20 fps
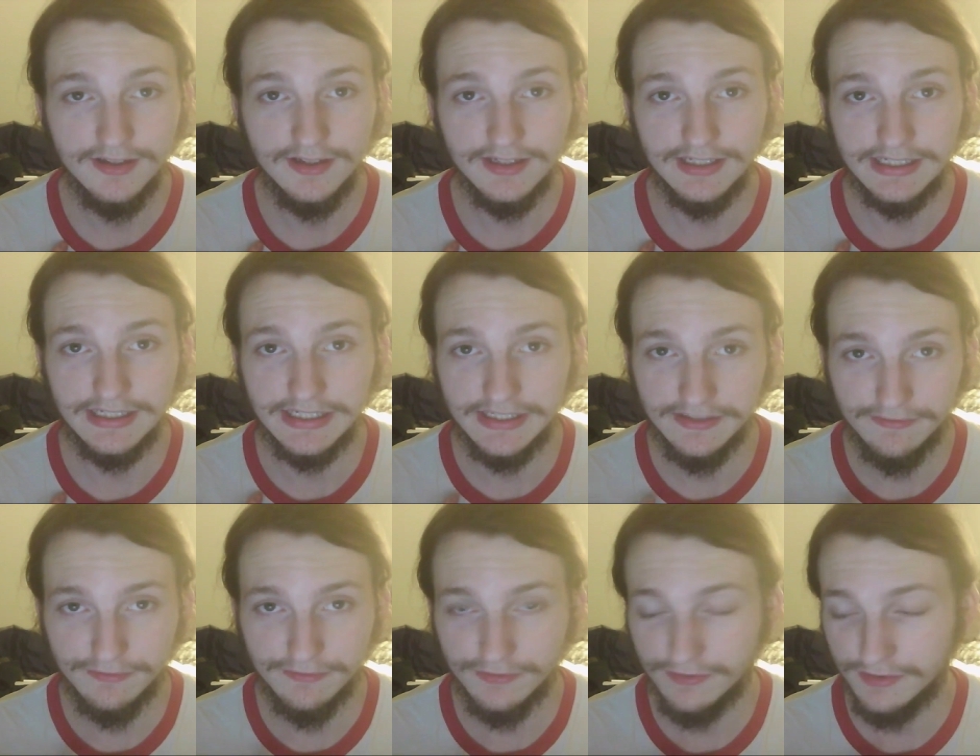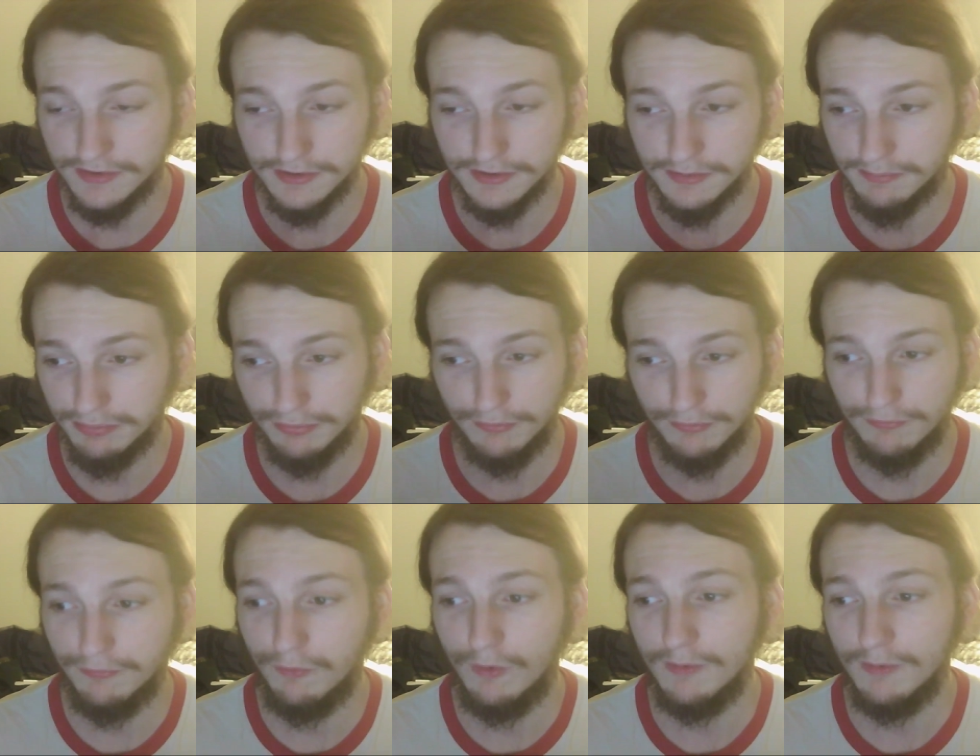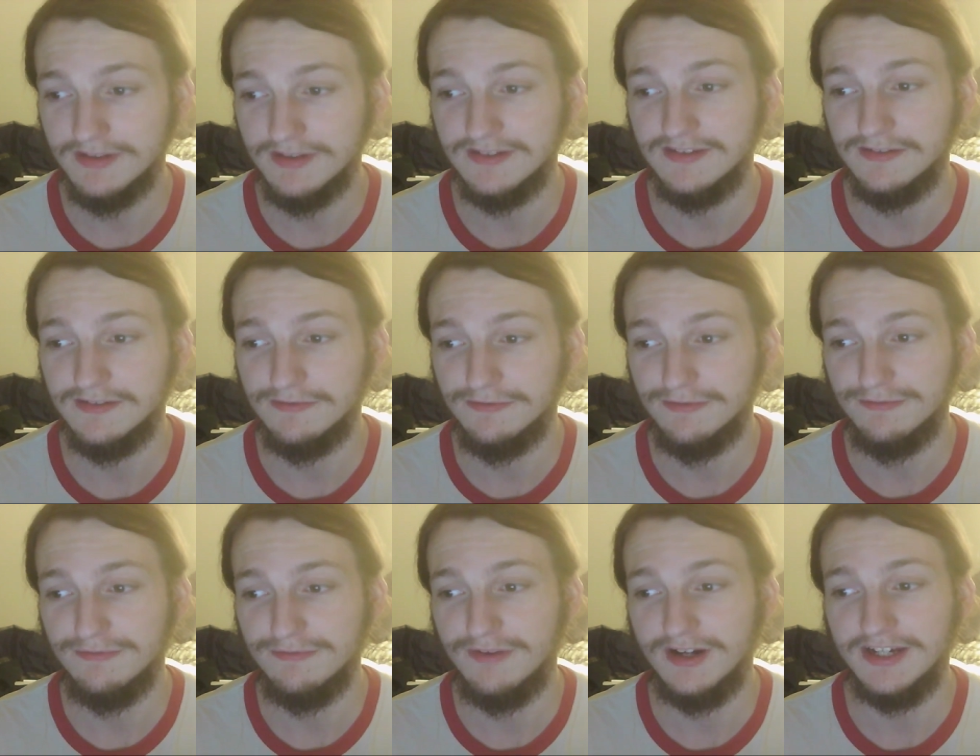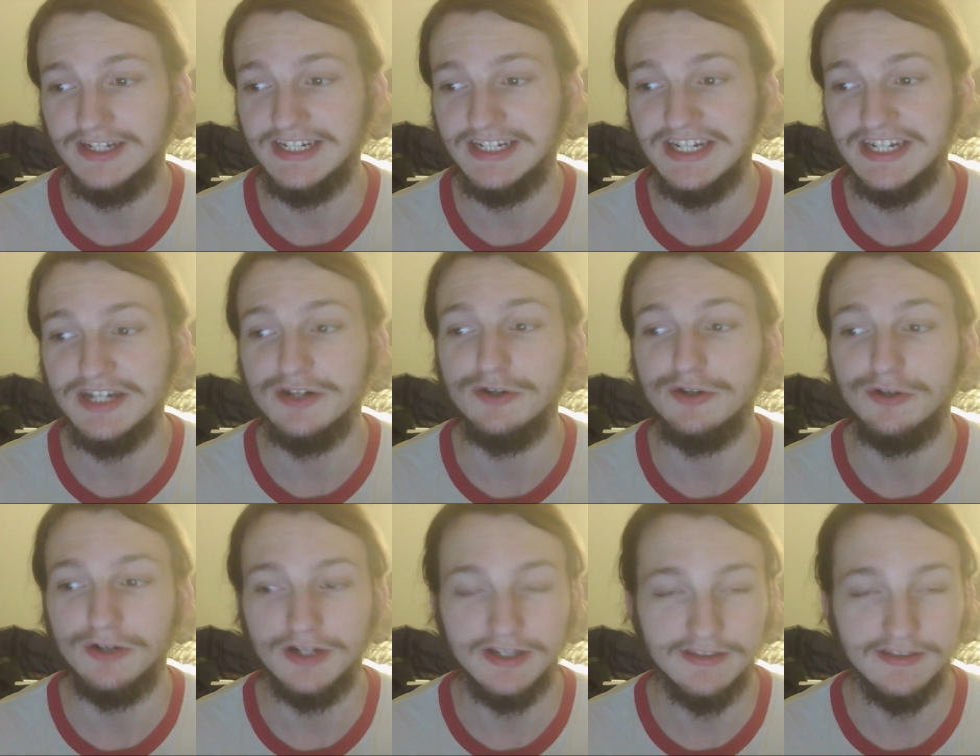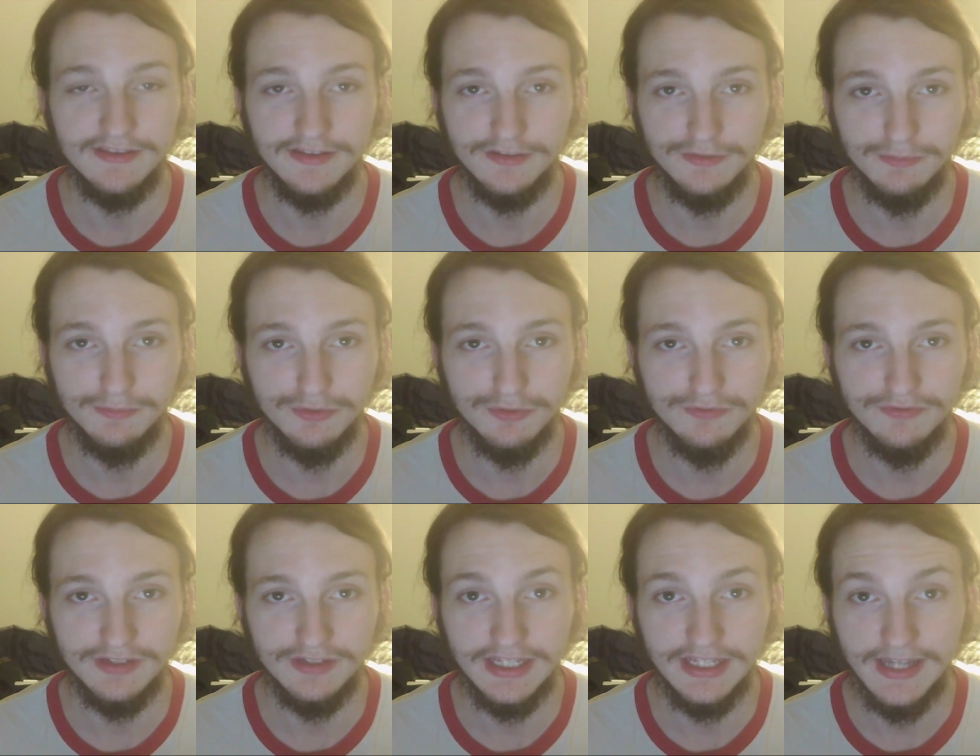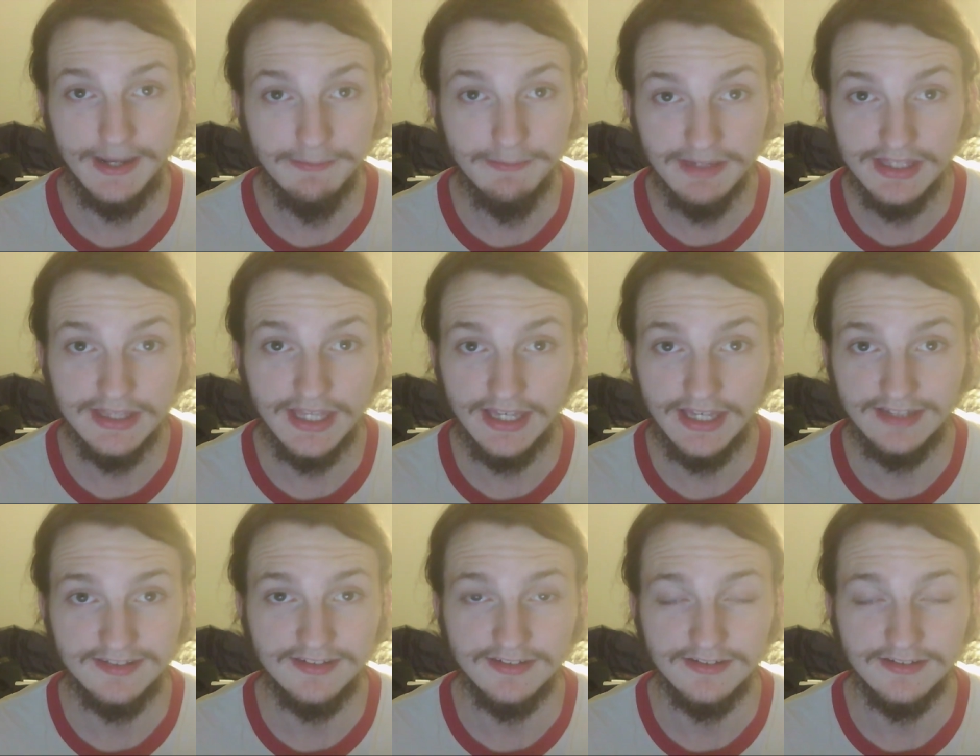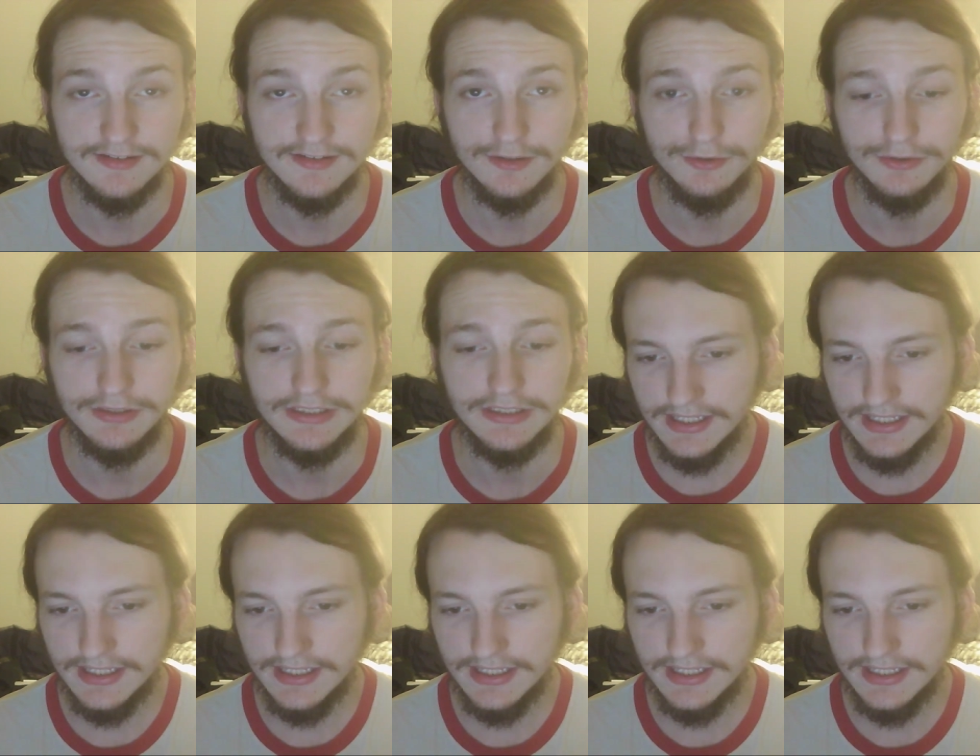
gives the performance of the fucking year in this movie, and I mean that sincerely.